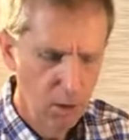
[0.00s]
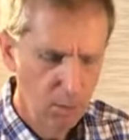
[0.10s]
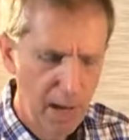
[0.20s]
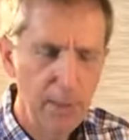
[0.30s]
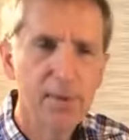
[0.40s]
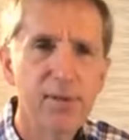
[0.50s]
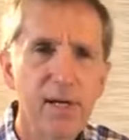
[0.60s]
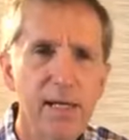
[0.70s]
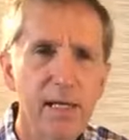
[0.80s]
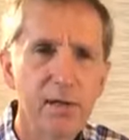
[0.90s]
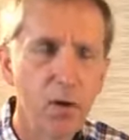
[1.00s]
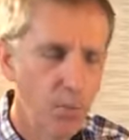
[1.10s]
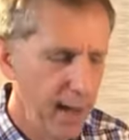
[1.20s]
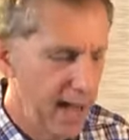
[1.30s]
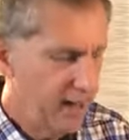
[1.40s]
know, Bible study. Let's go
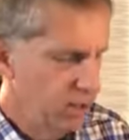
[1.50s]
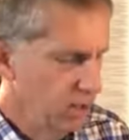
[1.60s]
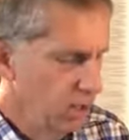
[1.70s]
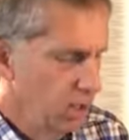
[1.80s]
back.